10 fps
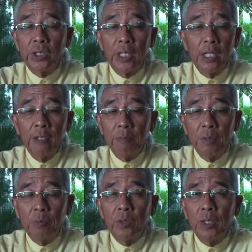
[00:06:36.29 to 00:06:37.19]
and other
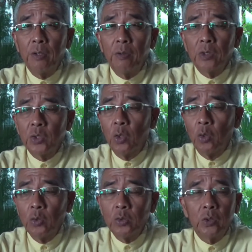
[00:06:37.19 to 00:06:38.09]
people that was
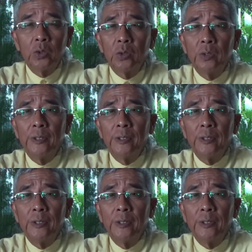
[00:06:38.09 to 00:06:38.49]
called to